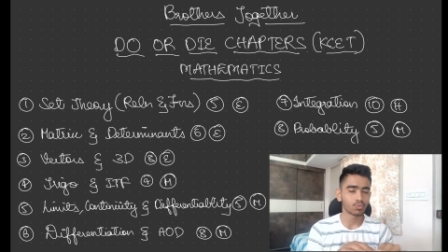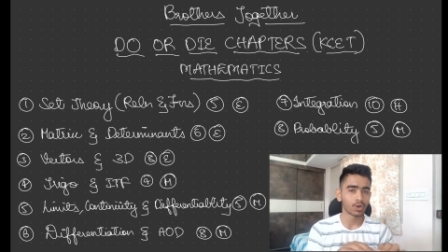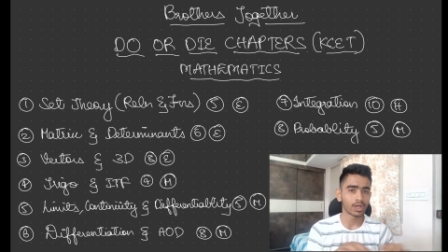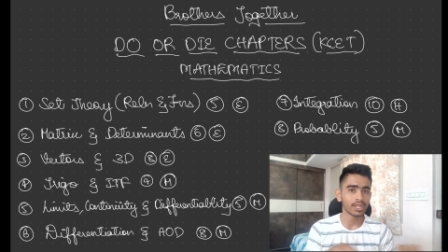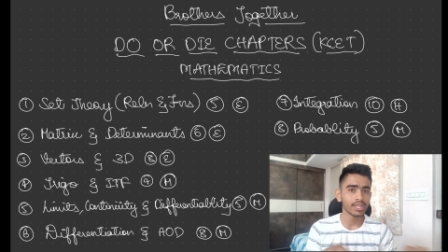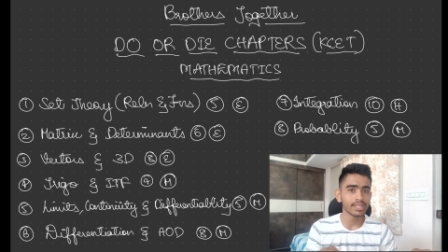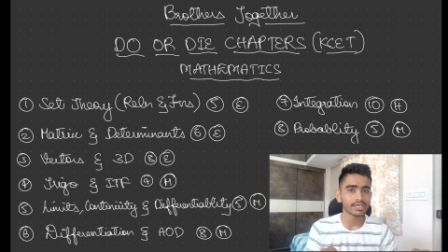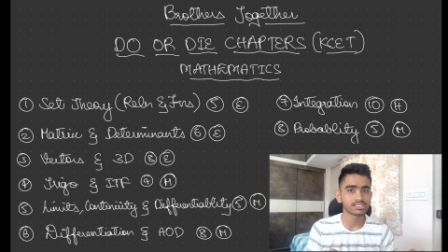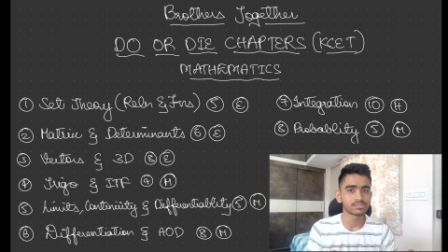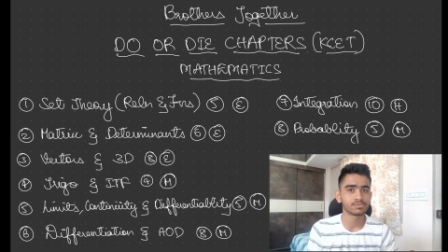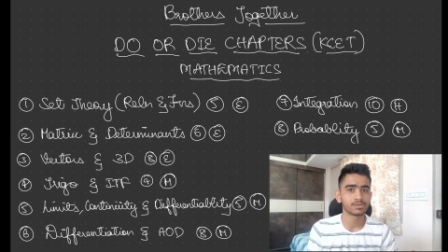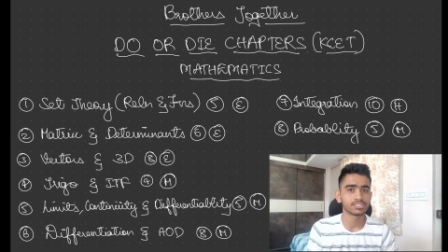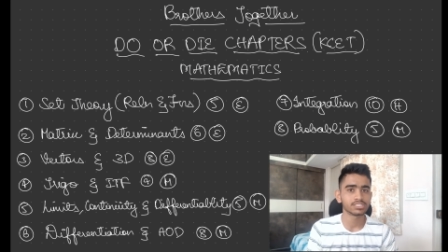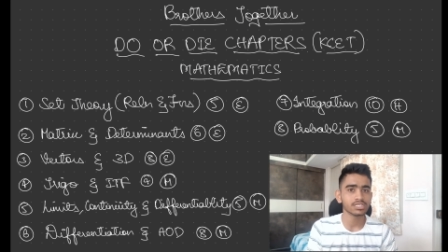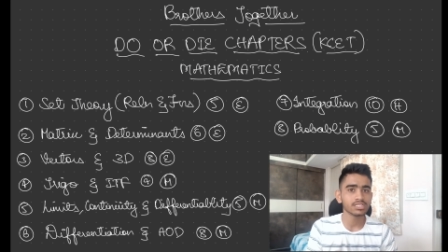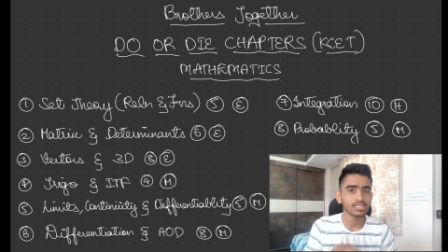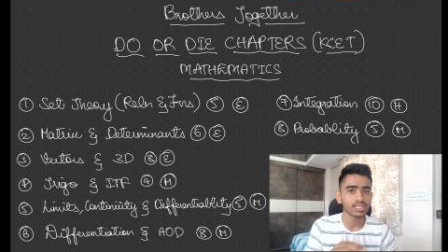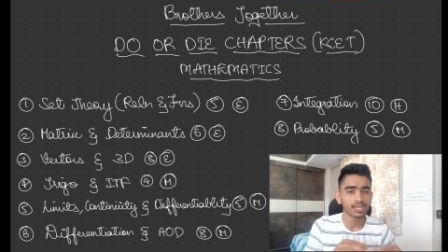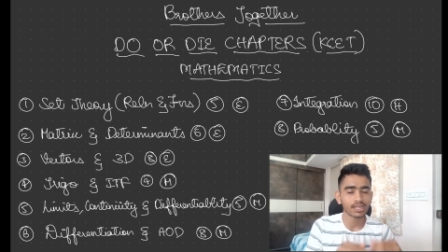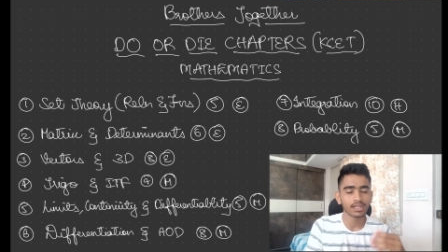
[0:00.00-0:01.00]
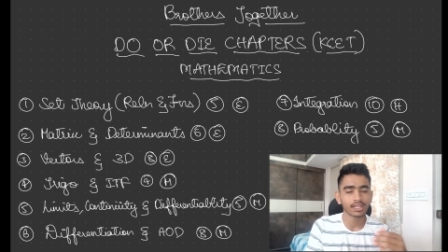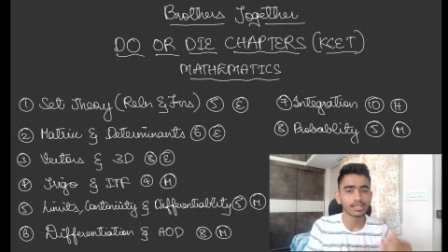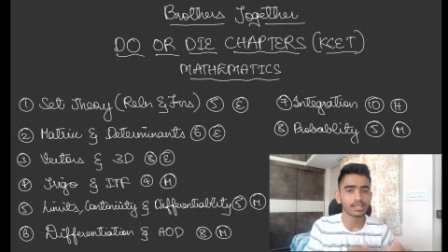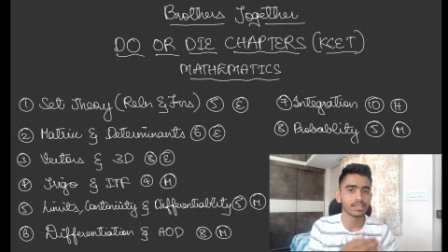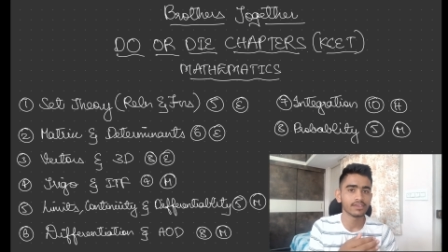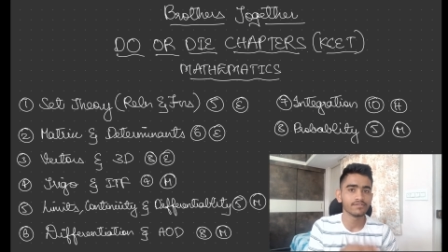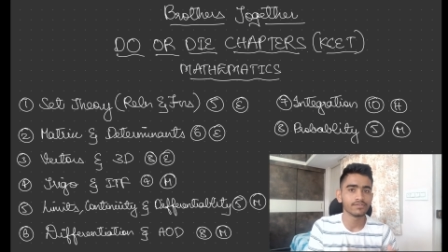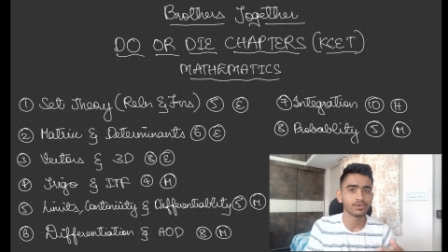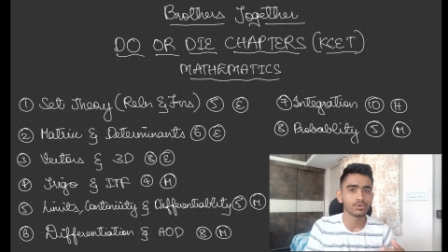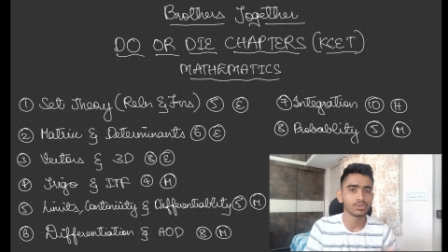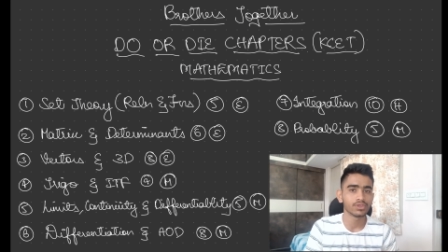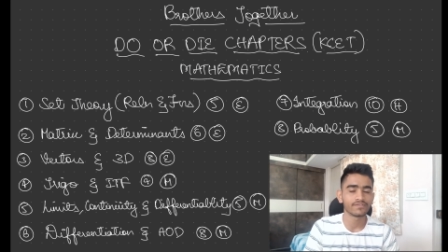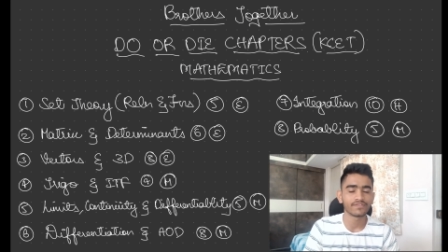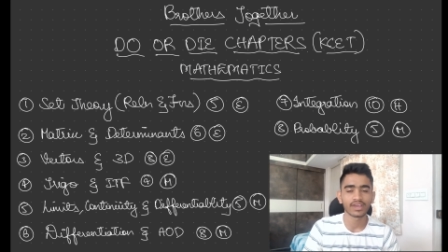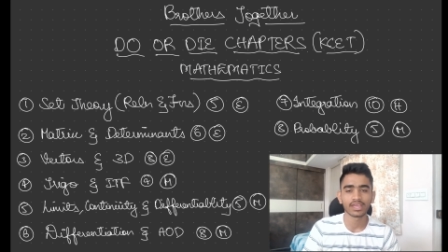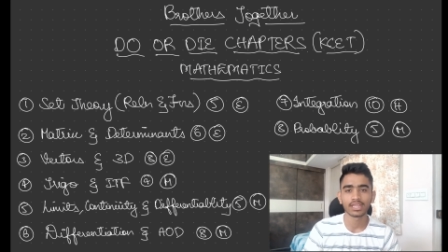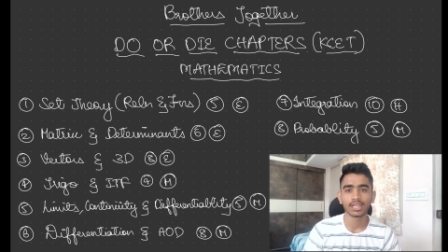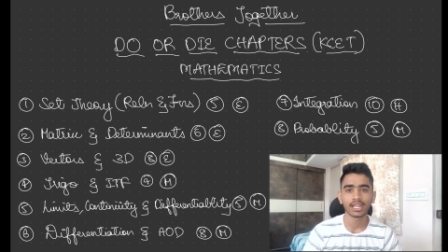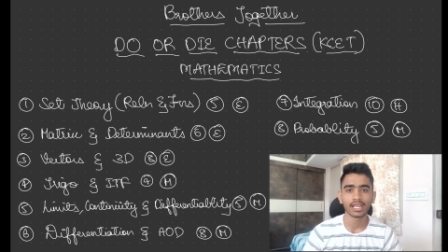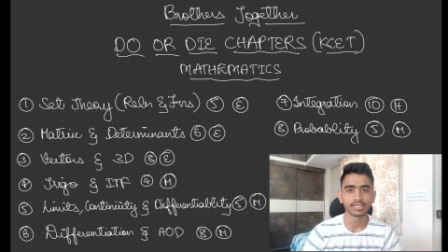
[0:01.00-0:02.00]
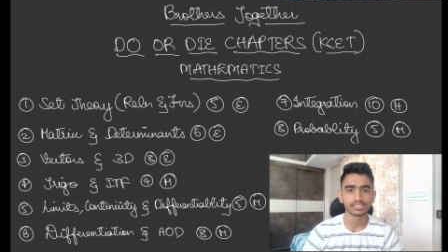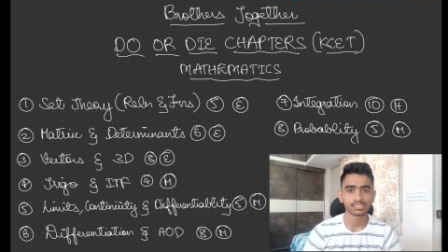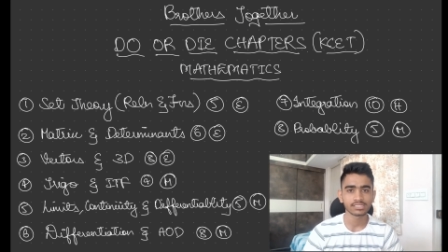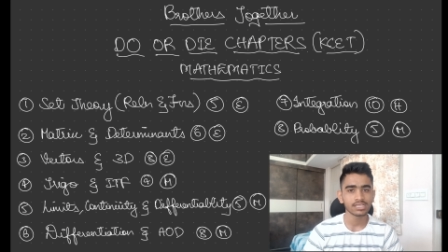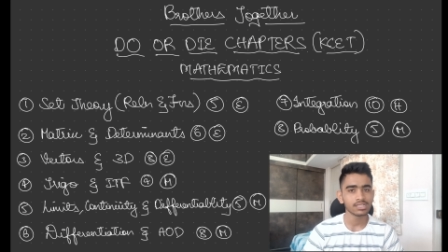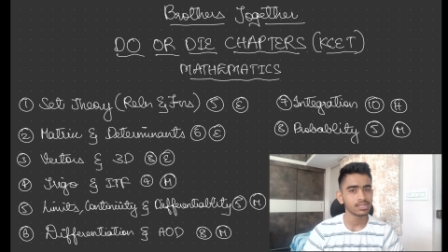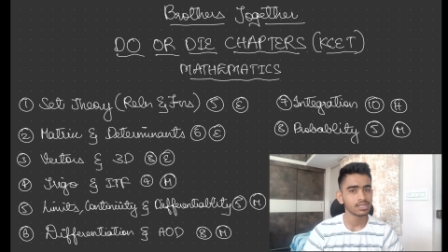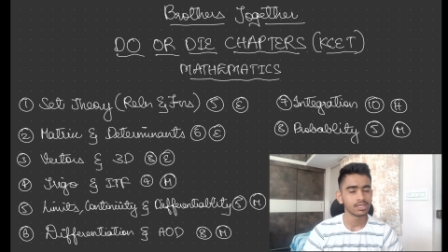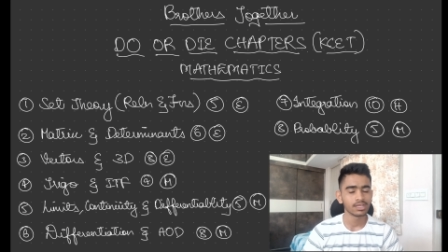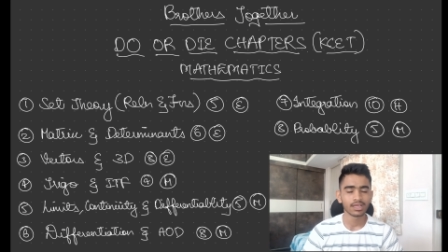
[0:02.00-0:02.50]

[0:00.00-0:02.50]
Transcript: one expression that will give you the final answer